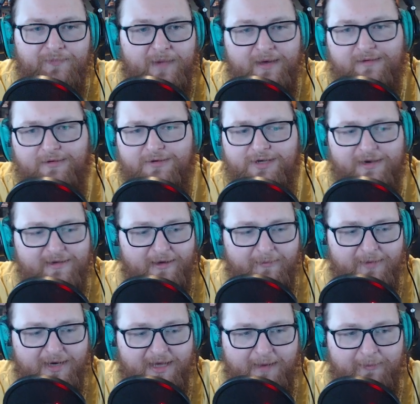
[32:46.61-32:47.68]
So just something
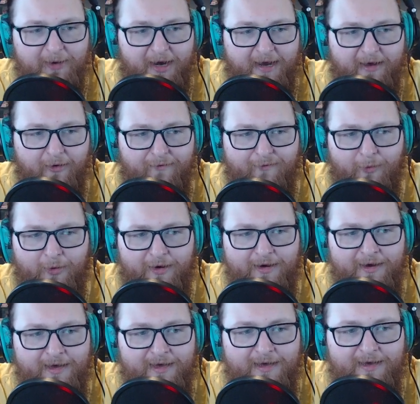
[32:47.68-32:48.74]
to keep an eye out for
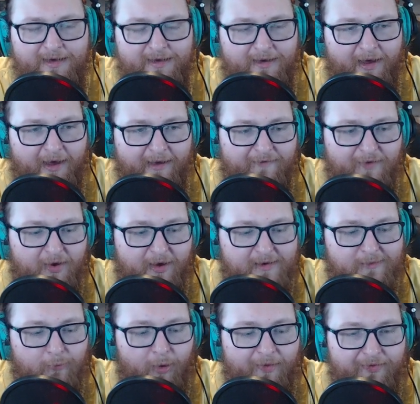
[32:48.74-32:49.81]
if you guys
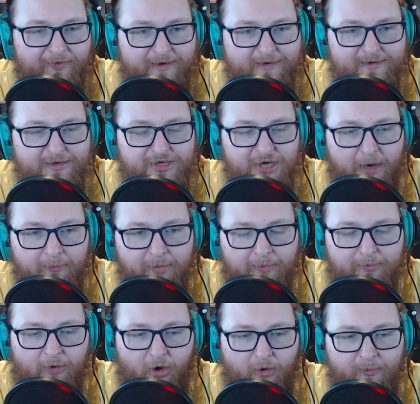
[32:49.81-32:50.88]
want this jump
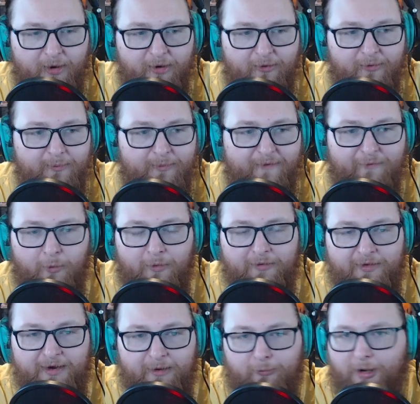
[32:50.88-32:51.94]
promo before
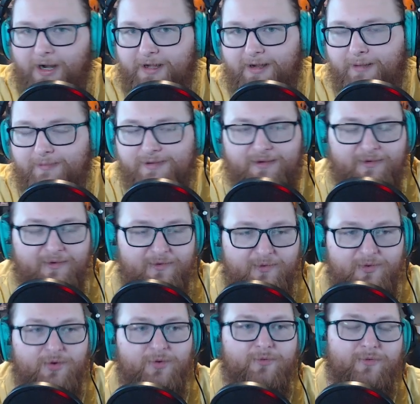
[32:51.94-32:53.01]
the errata comes to
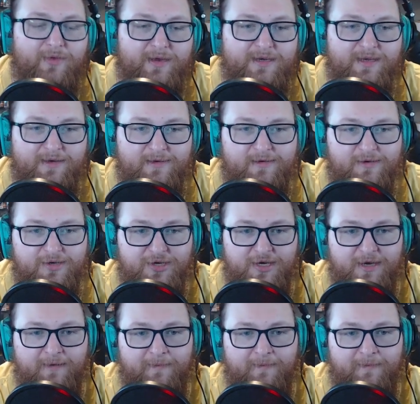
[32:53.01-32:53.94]
the TCG.